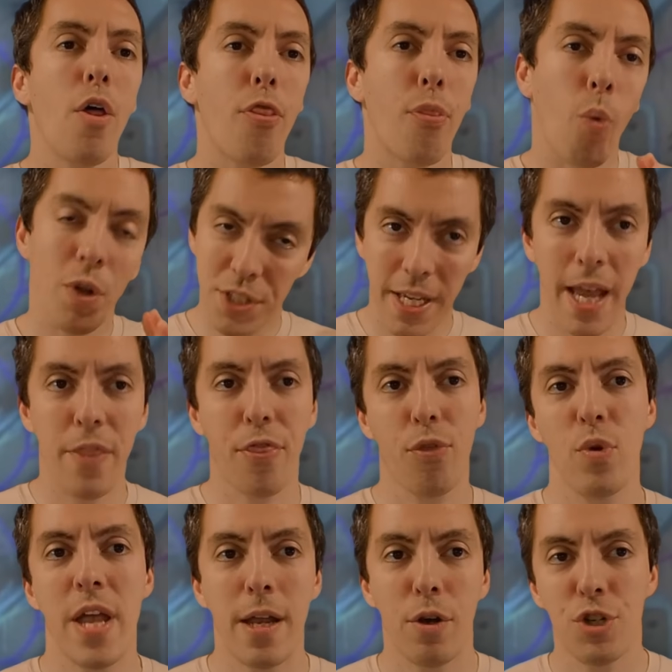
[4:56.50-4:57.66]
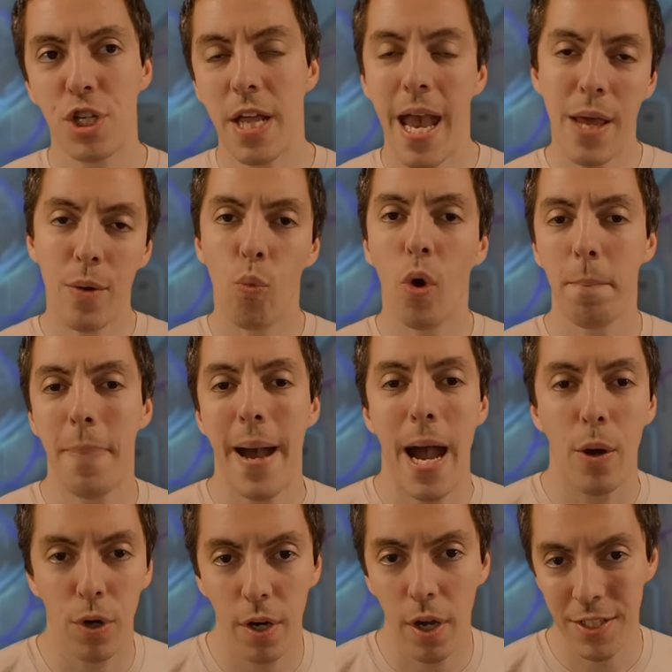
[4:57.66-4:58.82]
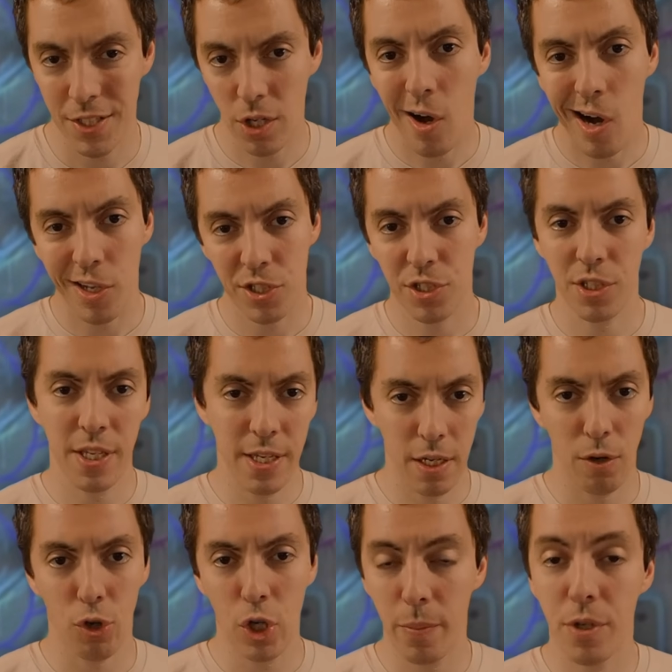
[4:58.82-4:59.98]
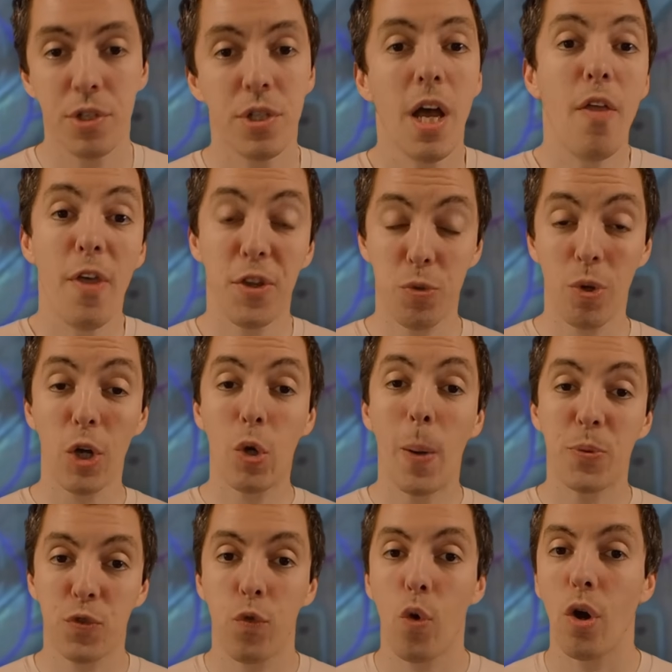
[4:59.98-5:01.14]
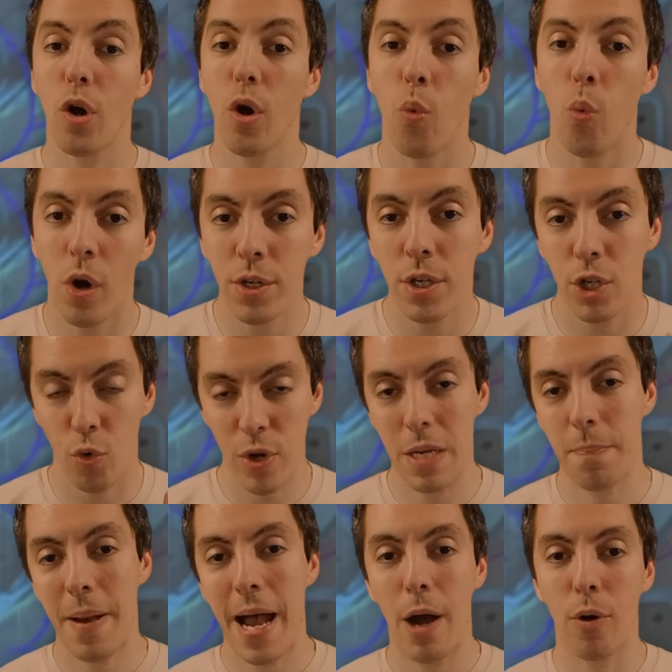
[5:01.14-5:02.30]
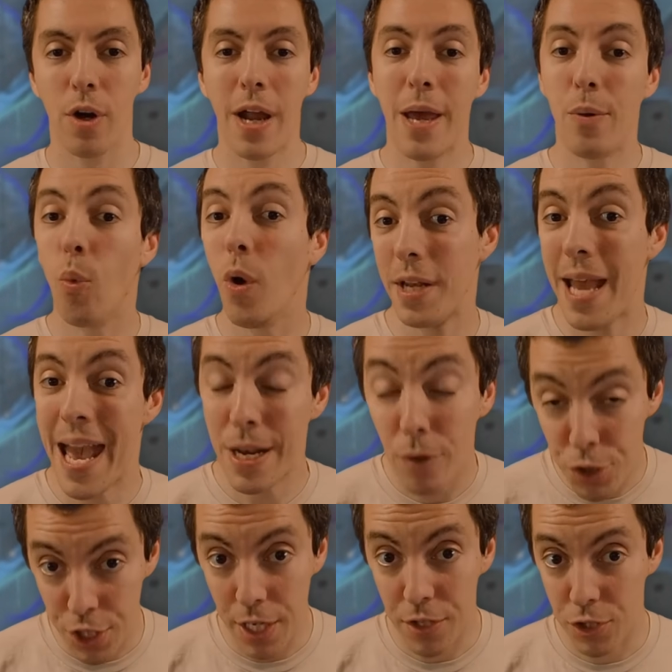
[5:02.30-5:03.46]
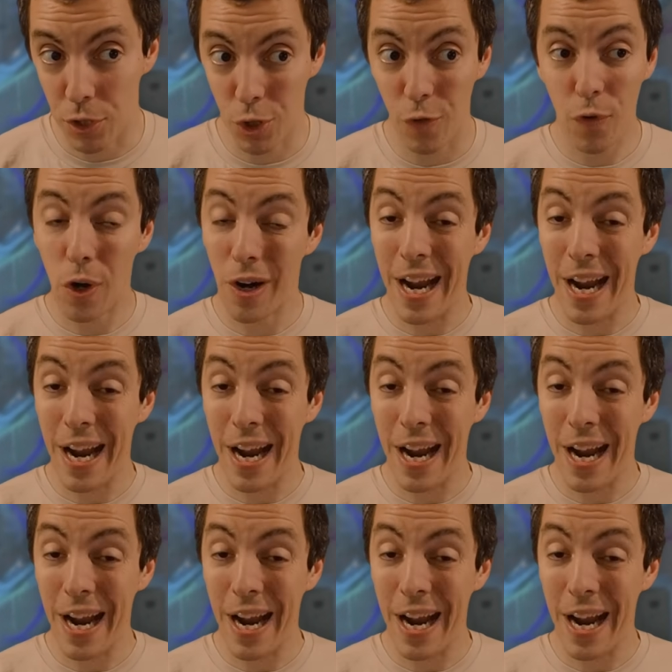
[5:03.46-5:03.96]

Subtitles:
Once again, 3 energy and 1 power as a cost gear equipment. This one equips for 1 green power and 1 energy. So far,